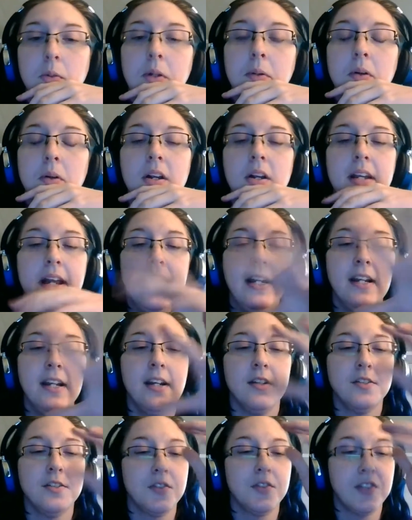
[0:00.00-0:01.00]
on
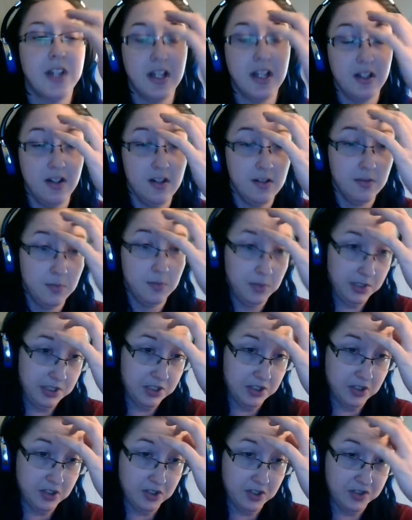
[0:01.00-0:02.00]
Hangouts for that long. We
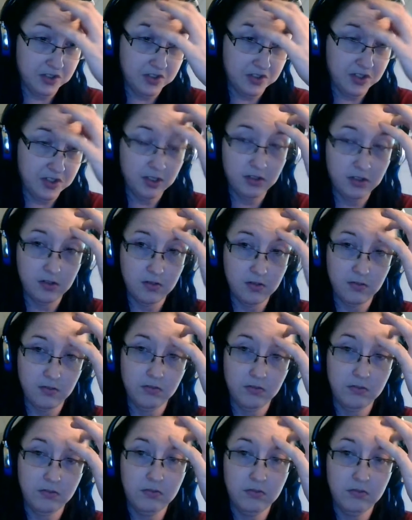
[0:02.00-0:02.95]
just didn't